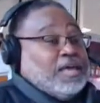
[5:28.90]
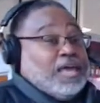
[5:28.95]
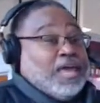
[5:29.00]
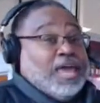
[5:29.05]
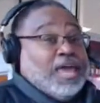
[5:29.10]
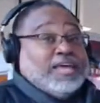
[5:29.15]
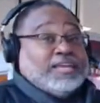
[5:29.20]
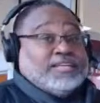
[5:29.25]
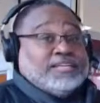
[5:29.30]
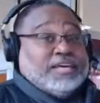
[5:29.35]

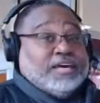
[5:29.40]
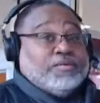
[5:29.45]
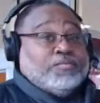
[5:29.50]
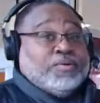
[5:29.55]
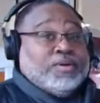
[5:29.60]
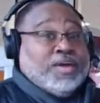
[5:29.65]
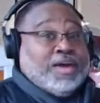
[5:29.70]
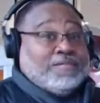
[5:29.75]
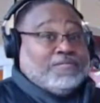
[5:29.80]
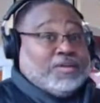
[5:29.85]
And yet
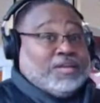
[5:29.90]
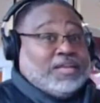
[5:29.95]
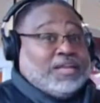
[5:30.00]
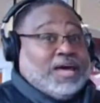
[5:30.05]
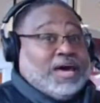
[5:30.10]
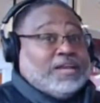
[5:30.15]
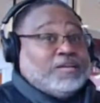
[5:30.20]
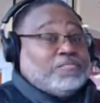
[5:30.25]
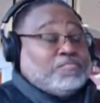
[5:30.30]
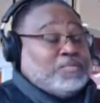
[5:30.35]
we have a
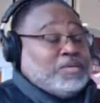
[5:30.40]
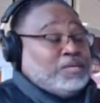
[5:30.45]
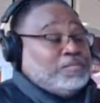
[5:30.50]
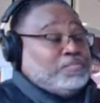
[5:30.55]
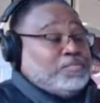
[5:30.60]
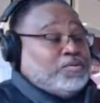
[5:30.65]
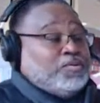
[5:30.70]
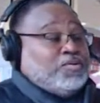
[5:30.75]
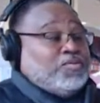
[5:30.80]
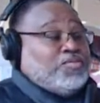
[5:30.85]
lot of
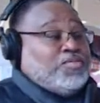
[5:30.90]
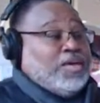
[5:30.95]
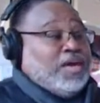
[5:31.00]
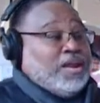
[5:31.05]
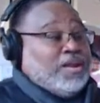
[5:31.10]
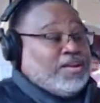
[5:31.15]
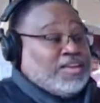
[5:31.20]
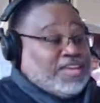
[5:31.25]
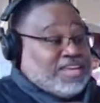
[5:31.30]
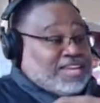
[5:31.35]
people that
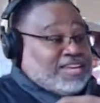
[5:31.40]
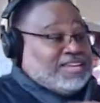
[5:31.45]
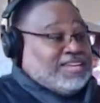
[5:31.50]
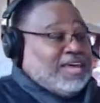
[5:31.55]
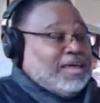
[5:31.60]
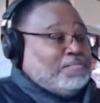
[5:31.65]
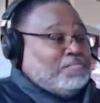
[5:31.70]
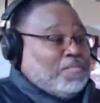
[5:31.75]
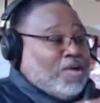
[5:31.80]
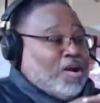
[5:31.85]
are in
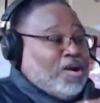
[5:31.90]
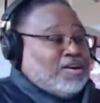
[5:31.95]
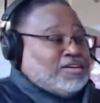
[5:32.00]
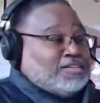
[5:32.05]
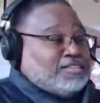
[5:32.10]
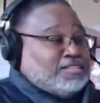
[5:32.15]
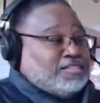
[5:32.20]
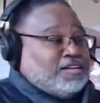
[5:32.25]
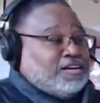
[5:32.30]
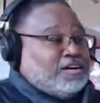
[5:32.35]
that
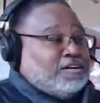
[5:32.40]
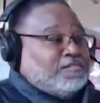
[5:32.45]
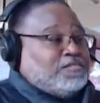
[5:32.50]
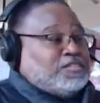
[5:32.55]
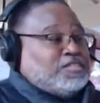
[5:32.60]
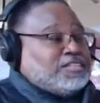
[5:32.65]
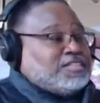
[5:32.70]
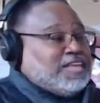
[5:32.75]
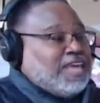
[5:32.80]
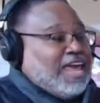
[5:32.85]
margin
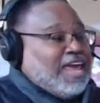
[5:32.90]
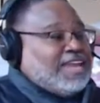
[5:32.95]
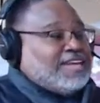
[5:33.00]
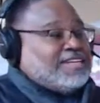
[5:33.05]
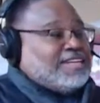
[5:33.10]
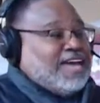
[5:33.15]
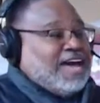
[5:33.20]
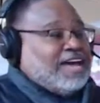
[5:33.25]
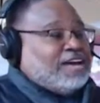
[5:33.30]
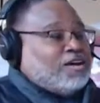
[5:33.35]
of just
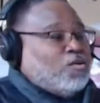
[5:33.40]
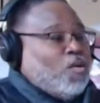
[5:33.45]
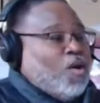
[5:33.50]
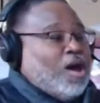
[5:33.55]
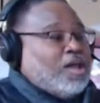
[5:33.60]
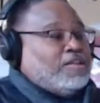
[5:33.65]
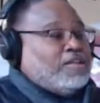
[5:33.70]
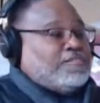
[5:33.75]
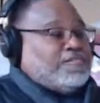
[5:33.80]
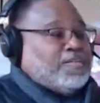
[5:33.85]
cannot
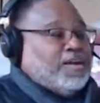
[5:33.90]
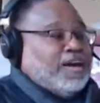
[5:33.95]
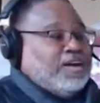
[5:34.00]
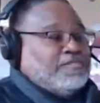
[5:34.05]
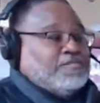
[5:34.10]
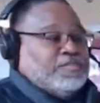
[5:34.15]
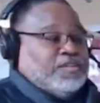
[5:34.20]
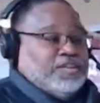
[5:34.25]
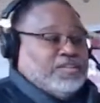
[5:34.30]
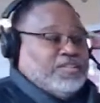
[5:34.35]

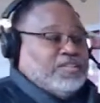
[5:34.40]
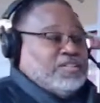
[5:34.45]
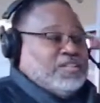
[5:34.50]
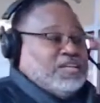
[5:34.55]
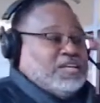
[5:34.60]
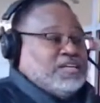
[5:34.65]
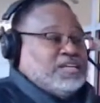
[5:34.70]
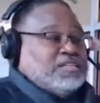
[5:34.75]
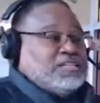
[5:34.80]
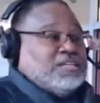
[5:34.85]
qualify for
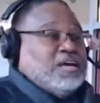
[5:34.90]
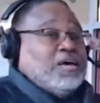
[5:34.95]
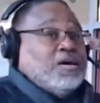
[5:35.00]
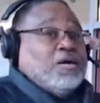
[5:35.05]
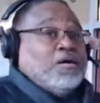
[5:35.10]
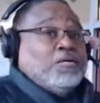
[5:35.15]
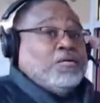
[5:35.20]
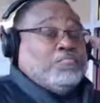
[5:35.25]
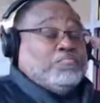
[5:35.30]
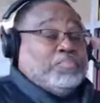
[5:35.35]
anything.
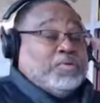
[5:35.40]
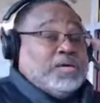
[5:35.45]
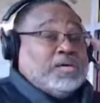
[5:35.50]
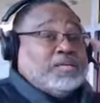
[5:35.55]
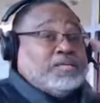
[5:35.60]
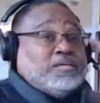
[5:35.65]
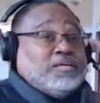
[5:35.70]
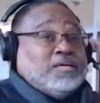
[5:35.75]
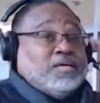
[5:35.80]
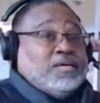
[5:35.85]

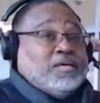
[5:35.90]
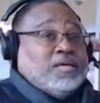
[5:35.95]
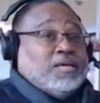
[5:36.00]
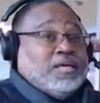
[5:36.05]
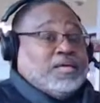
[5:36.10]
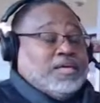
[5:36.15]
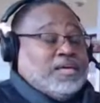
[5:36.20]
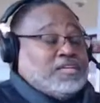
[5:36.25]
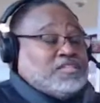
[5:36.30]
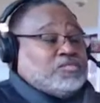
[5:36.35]
But
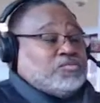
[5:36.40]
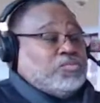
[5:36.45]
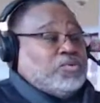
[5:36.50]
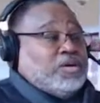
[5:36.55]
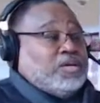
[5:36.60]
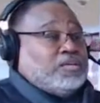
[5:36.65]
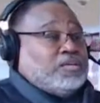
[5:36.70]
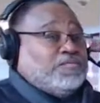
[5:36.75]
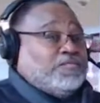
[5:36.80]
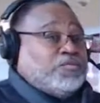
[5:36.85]
guess
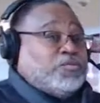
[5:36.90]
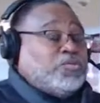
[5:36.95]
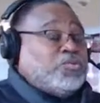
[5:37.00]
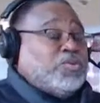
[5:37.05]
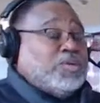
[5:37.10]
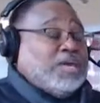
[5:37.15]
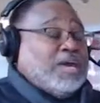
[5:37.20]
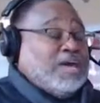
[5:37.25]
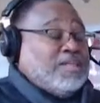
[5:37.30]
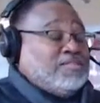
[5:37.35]
what?
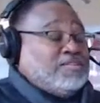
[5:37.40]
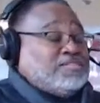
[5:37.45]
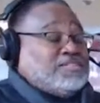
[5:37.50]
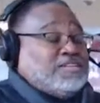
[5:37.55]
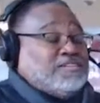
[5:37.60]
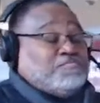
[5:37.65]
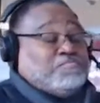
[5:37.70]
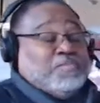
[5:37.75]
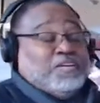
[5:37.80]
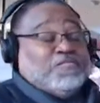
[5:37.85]
Food Gatherers
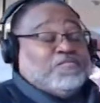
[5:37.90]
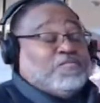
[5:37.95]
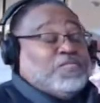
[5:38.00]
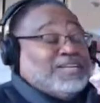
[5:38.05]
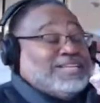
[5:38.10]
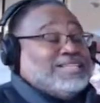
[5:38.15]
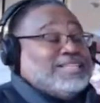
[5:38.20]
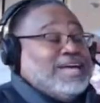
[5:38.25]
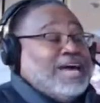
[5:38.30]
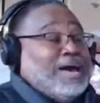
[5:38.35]
has been
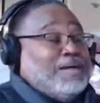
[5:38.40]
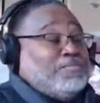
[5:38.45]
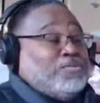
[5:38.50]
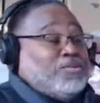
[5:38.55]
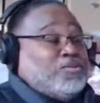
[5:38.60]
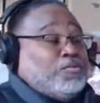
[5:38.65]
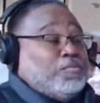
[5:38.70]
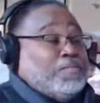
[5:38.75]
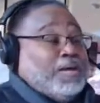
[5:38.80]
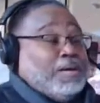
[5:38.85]

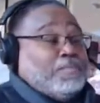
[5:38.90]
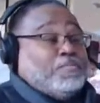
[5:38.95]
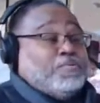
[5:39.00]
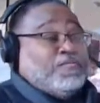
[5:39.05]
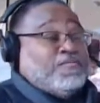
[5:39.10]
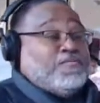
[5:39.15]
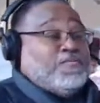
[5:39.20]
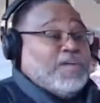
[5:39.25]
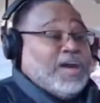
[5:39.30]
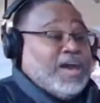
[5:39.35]
phenomenal by
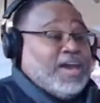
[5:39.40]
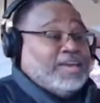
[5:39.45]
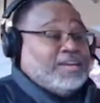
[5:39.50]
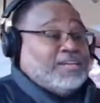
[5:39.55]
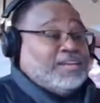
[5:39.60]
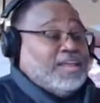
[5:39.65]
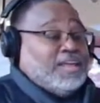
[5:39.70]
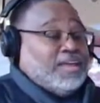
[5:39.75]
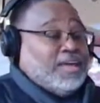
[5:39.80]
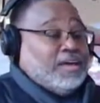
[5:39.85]

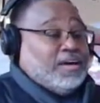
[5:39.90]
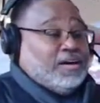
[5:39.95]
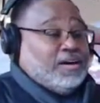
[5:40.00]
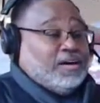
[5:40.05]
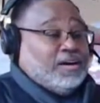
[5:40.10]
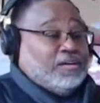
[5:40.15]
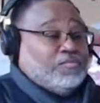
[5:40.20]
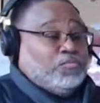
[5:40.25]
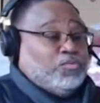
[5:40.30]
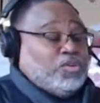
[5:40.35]
providing
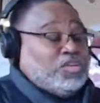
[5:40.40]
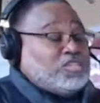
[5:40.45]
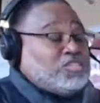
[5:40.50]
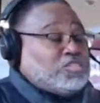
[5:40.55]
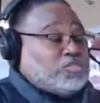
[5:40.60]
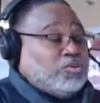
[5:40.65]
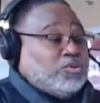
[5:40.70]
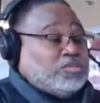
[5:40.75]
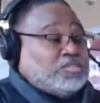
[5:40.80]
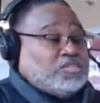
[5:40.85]

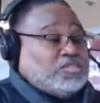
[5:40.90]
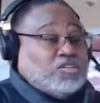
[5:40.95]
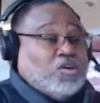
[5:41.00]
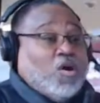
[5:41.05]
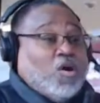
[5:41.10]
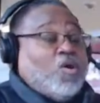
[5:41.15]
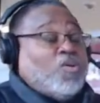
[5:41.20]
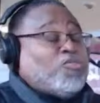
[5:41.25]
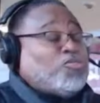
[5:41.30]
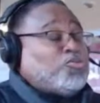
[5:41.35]
resources
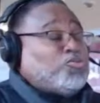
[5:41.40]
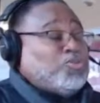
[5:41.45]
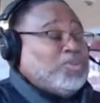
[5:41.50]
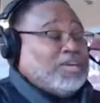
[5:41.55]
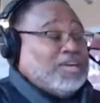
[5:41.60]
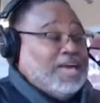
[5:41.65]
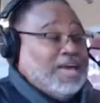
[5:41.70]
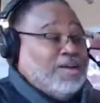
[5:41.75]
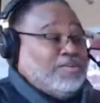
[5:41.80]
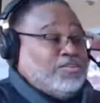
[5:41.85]
all through the
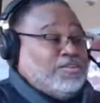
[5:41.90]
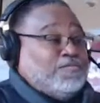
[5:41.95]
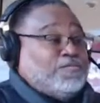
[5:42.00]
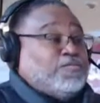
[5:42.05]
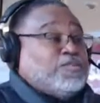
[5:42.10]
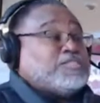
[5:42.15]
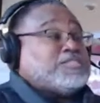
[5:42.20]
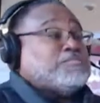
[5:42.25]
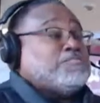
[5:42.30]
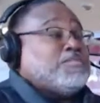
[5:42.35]
county
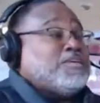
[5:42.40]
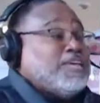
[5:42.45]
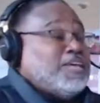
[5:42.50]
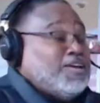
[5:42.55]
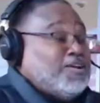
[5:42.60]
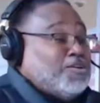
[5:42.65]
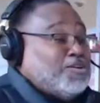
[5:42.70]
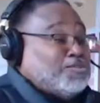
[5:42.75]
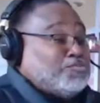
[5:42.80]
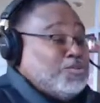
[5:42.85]
for some
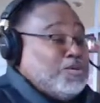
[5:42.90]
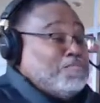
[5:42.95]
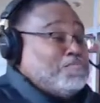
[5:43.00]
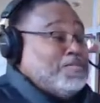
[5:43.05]
years. We've